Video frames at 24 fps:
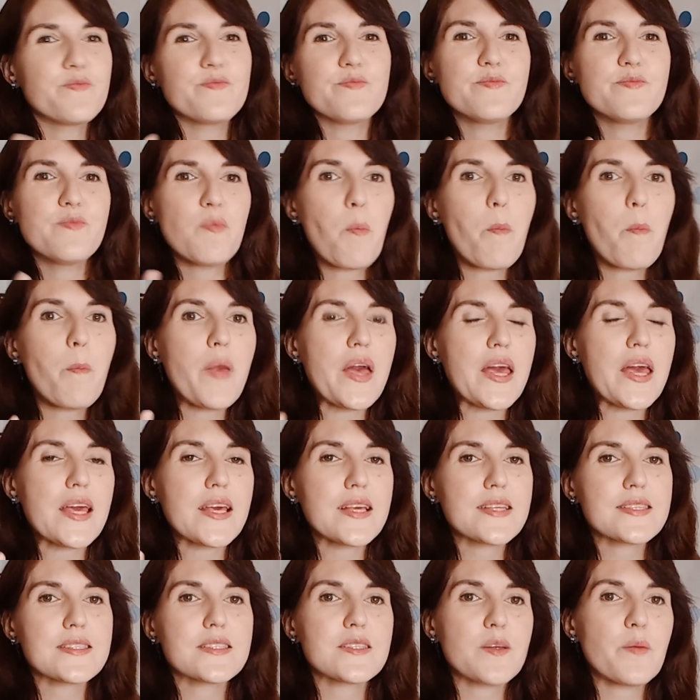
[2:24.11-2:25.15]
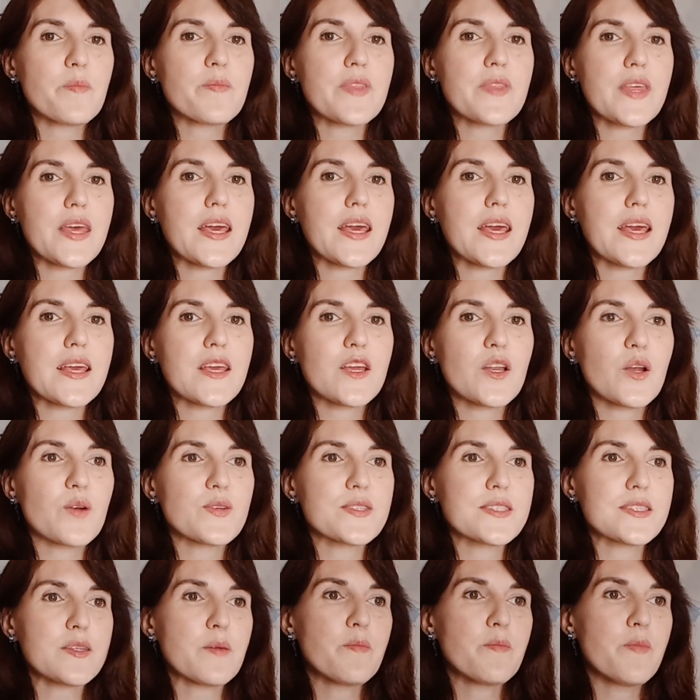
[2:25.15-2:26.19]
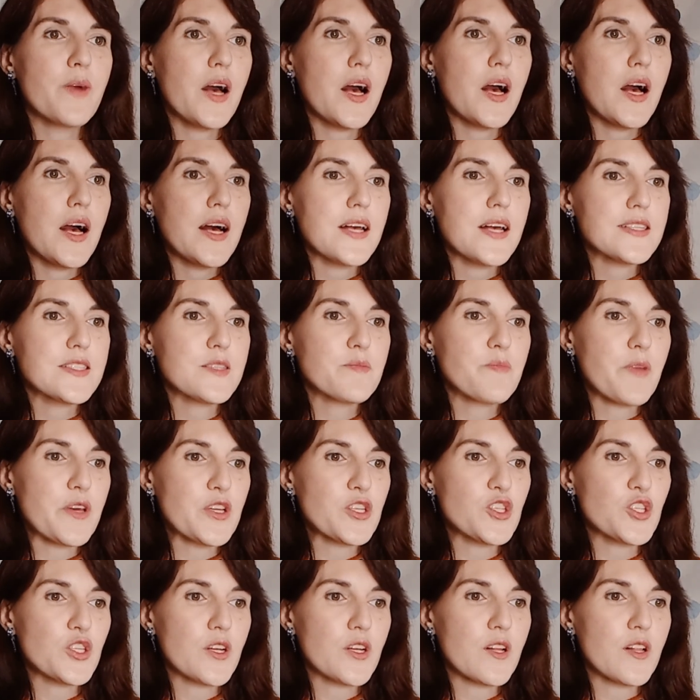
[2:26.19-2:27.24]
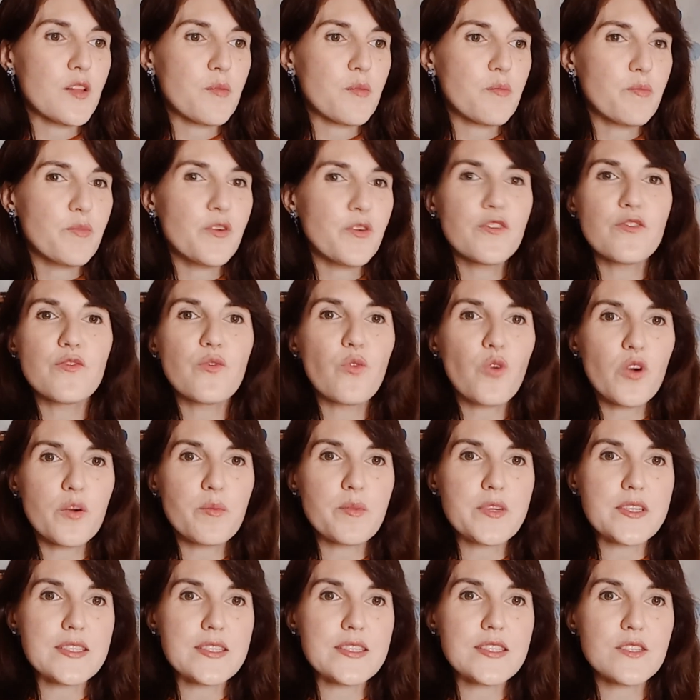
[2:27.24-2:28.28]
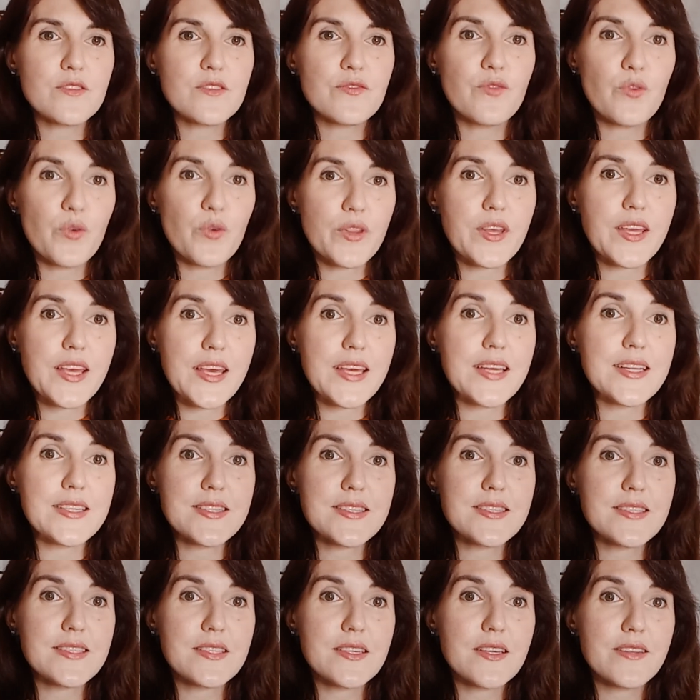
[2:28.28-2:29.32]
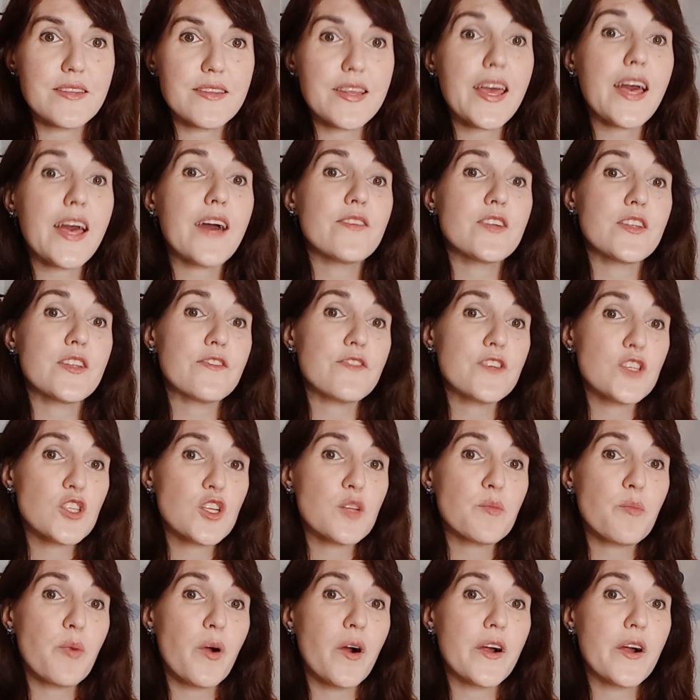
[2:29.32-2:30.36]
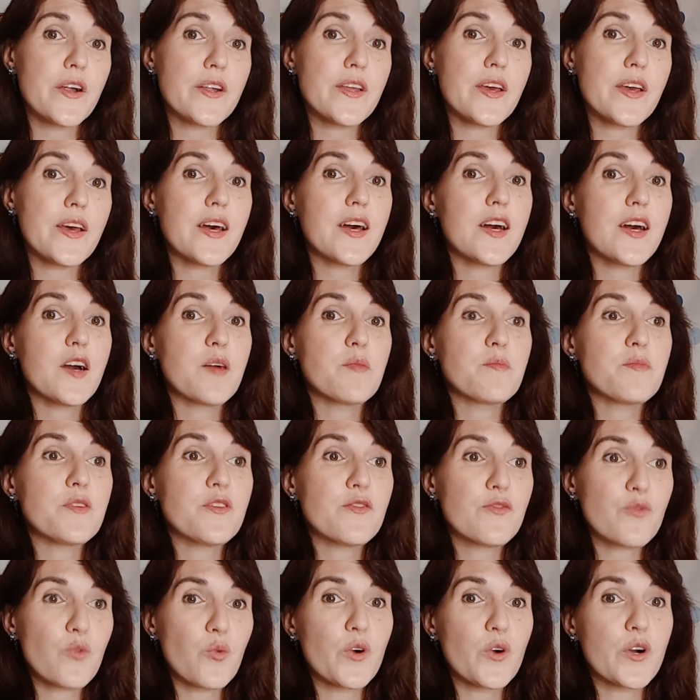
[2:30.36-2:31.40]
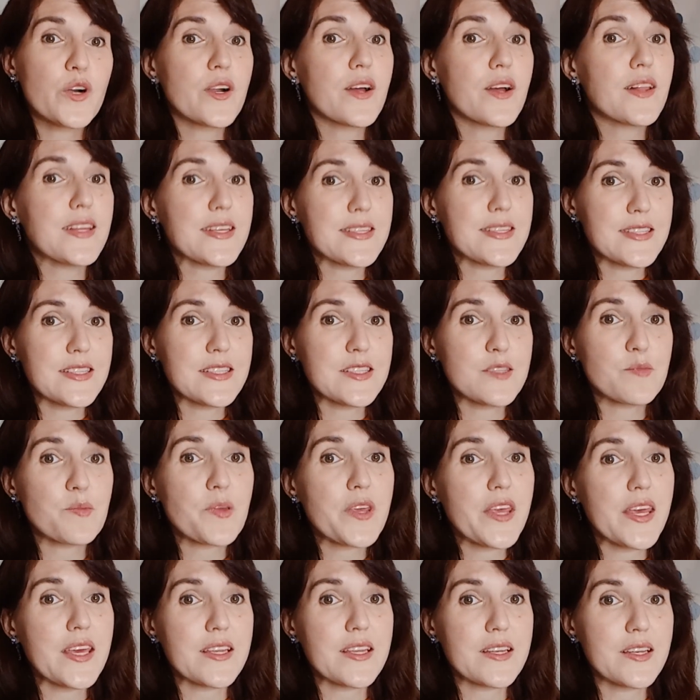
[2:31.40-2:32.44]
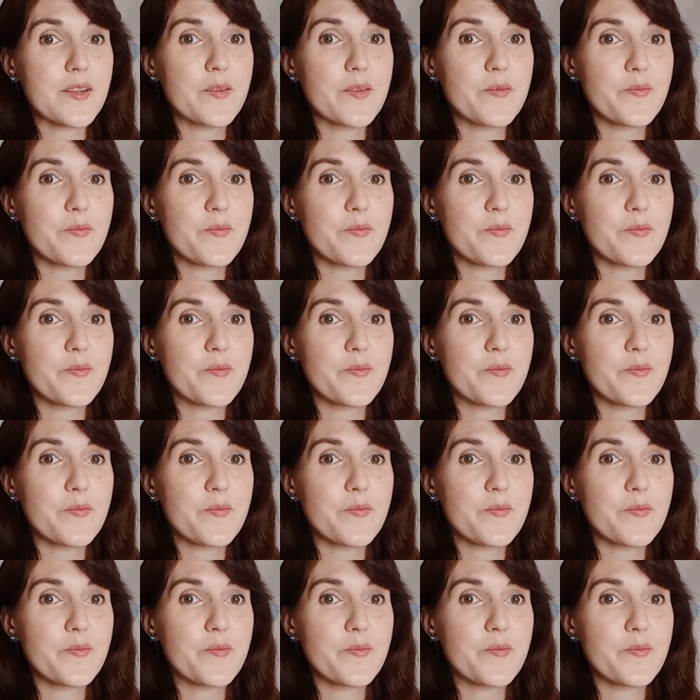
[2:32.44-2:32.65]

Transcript: make something, some special performance for the kids. They have an official part before lessons begin.